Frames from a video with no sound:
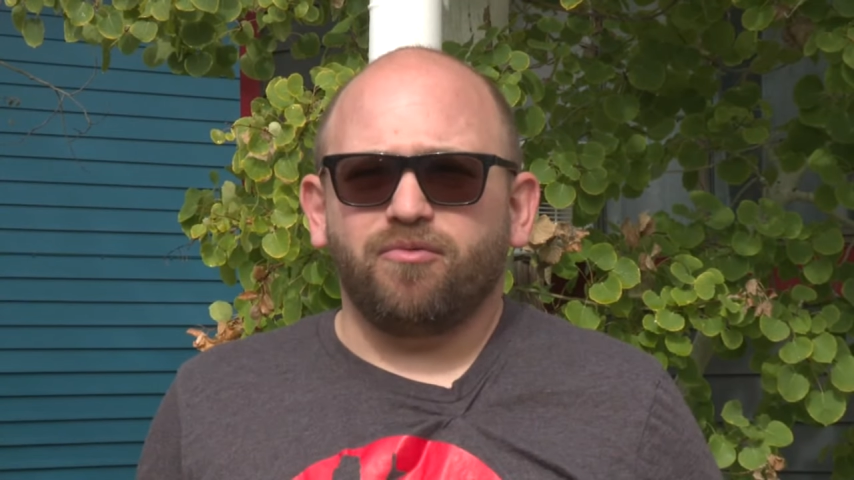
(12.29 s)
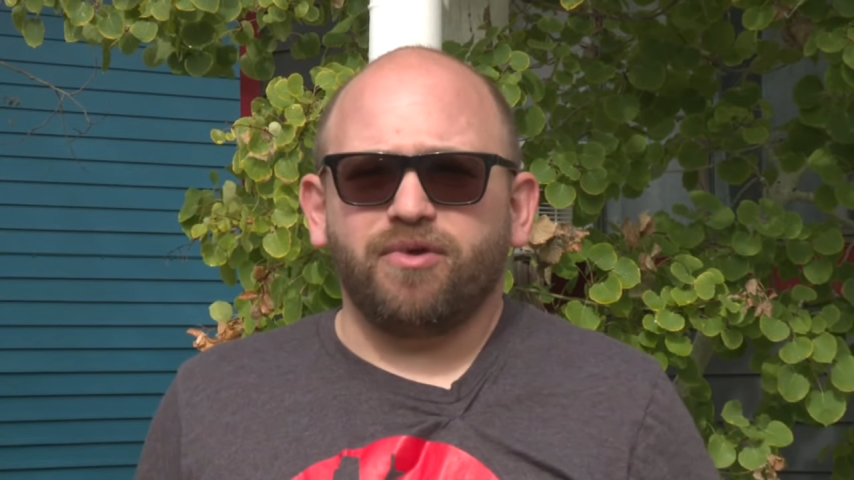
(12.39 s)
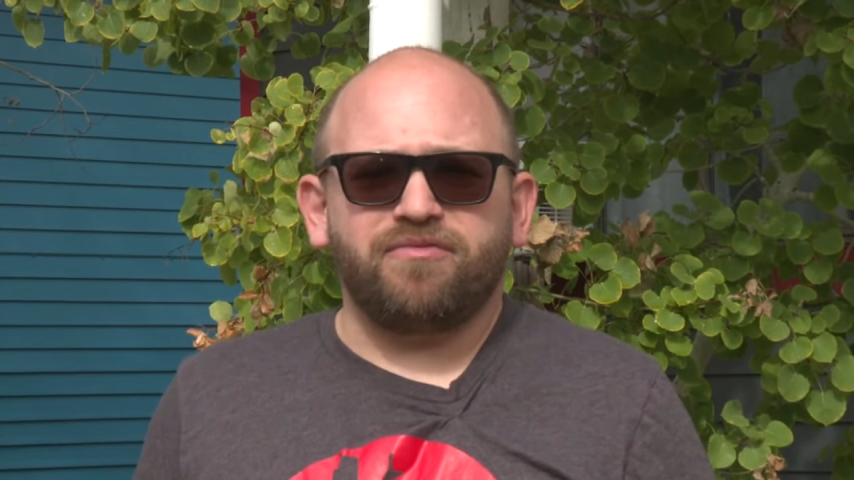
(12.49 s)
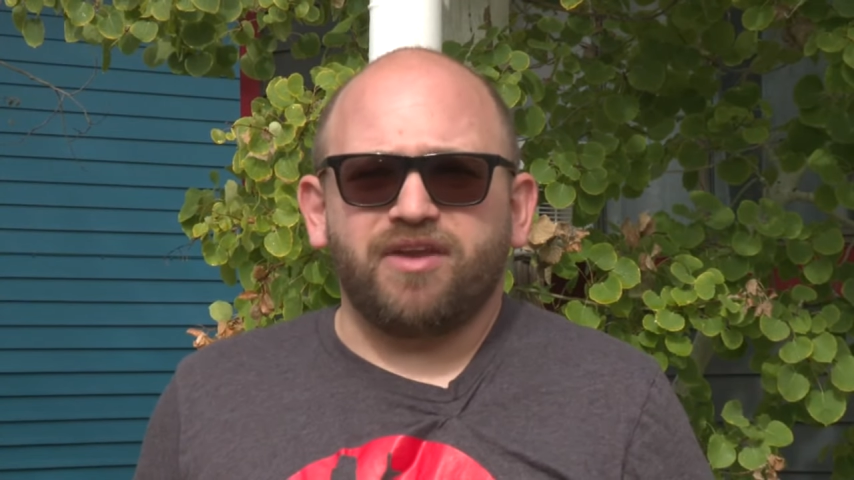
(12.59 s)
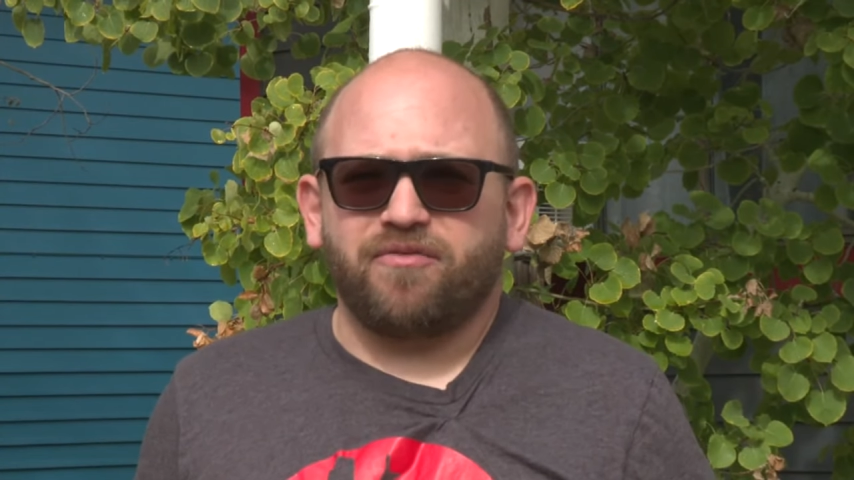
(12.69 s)

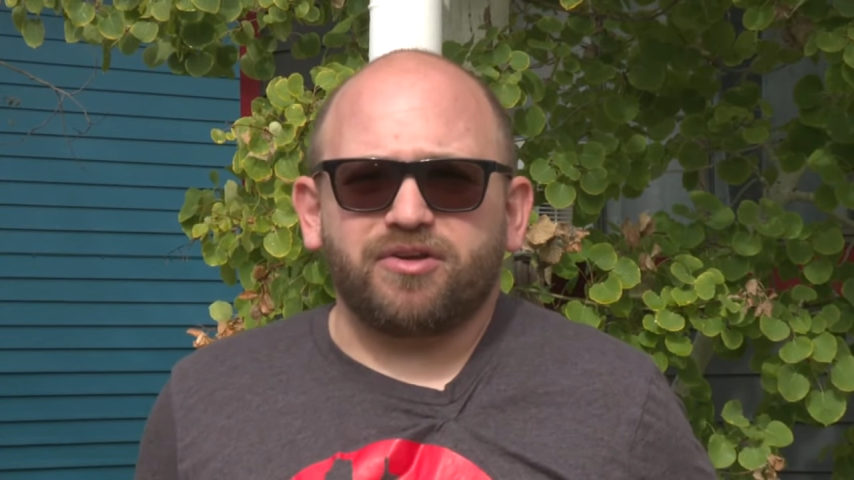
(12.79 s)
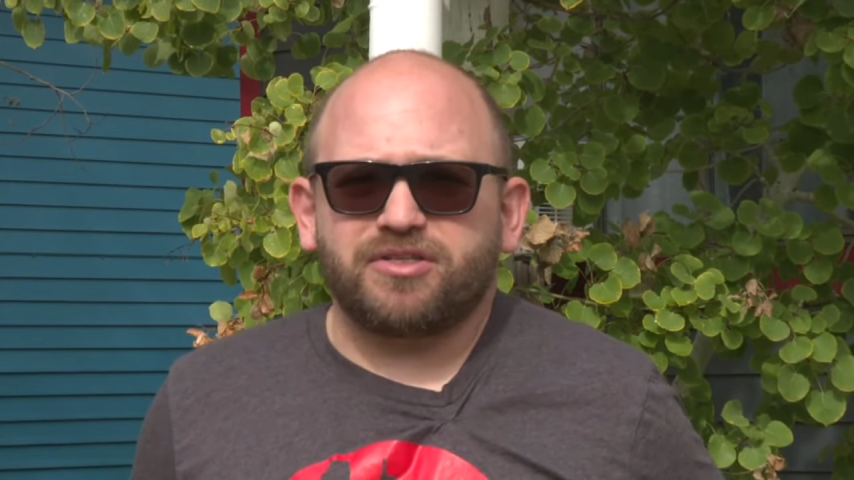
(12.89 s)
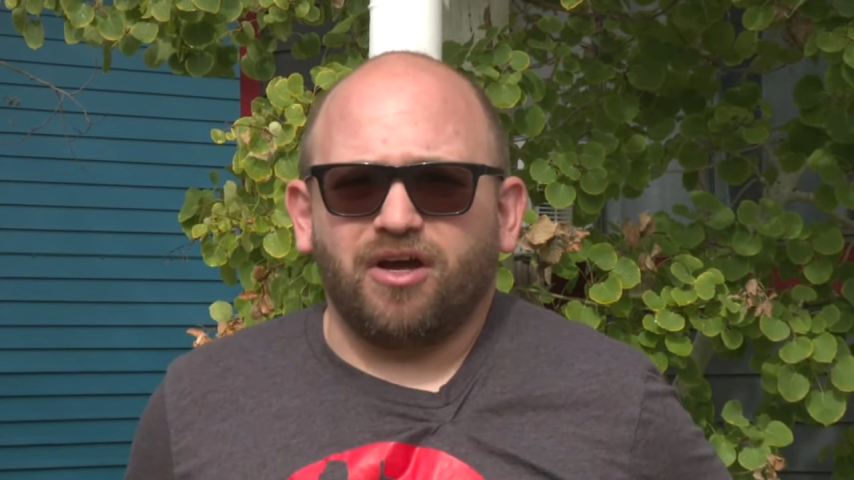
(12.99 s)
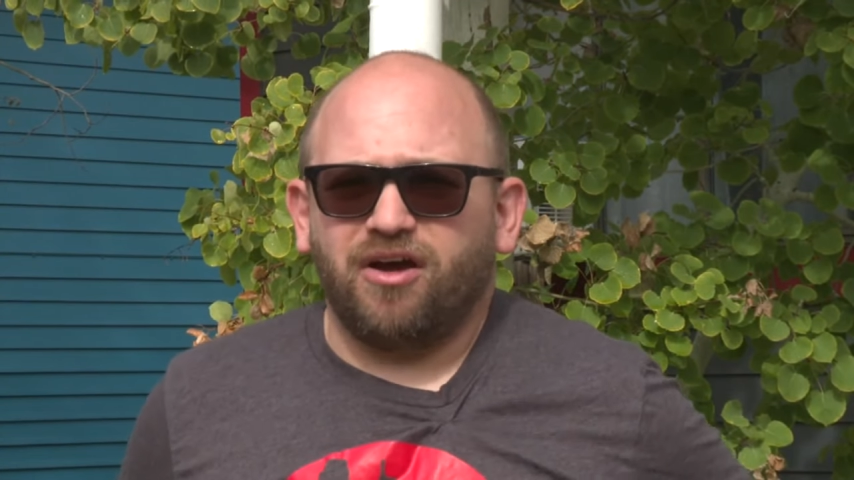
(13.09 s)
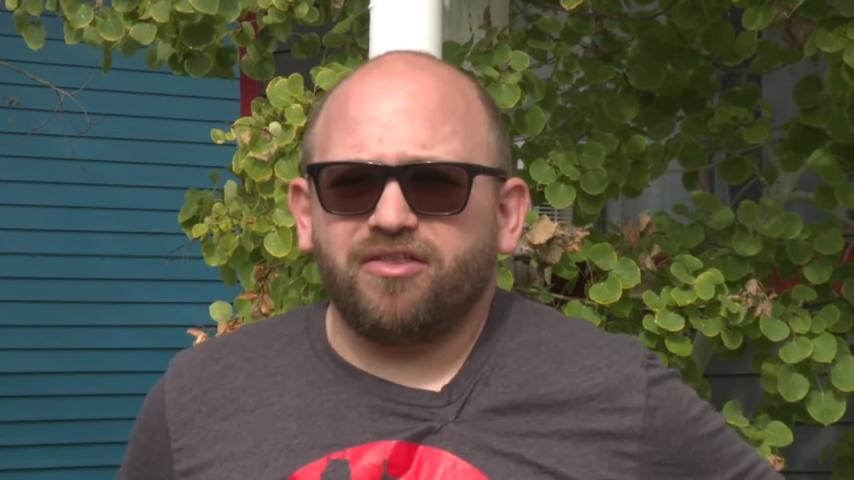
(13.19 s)
we've never
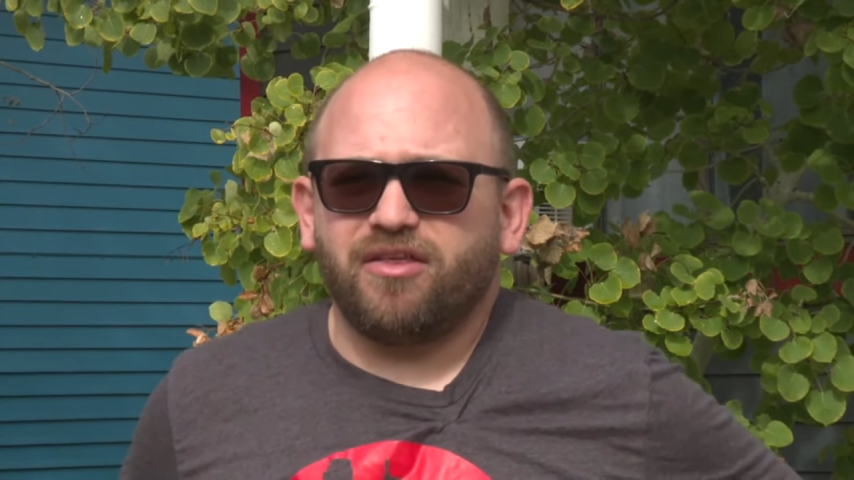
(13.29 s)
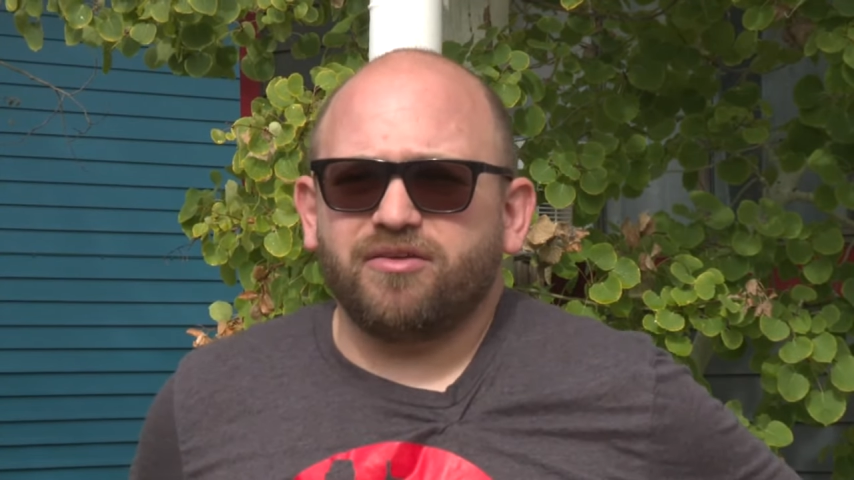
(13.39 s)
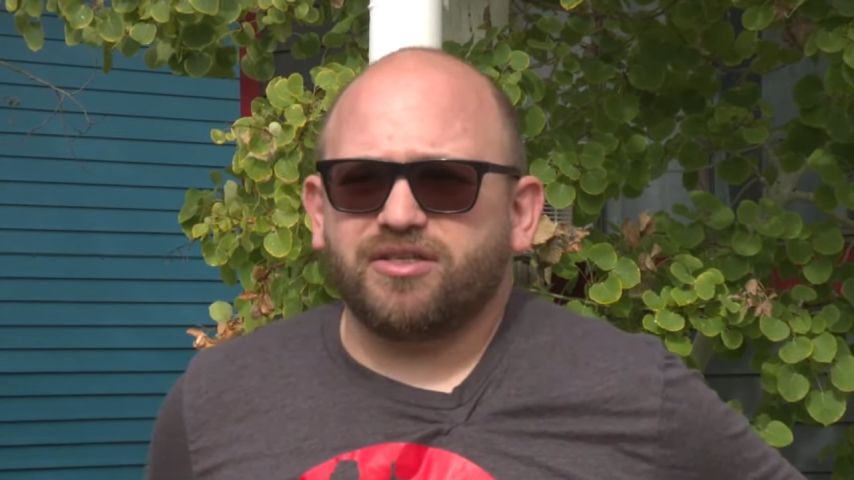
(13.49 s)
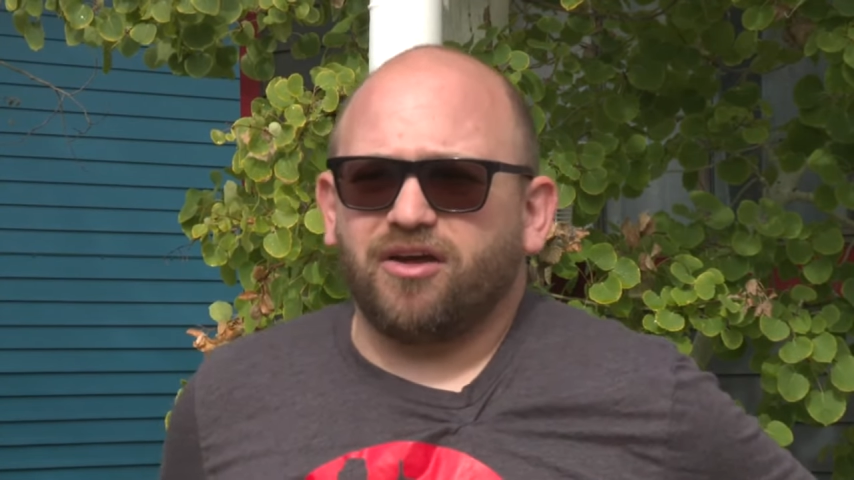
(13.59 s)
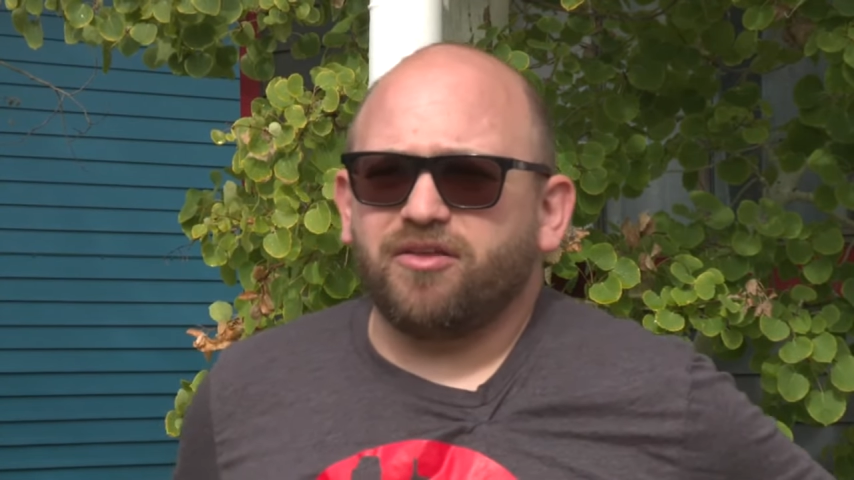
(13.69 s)
saw
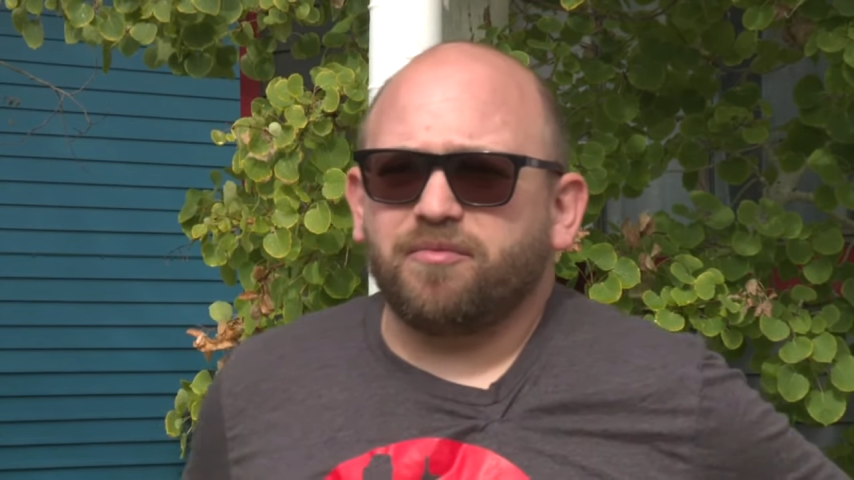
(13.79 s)
saw